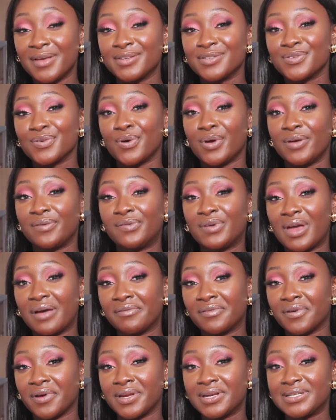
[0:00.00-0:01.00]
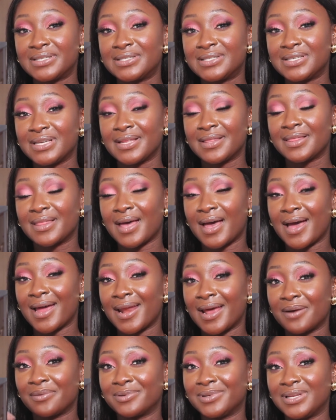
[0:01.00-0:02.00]
So if you haven't already seen
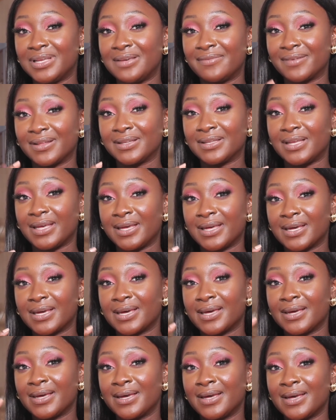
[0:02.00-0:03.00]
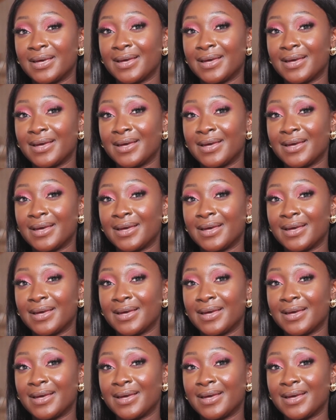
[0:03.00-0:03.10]
that, I will leave a link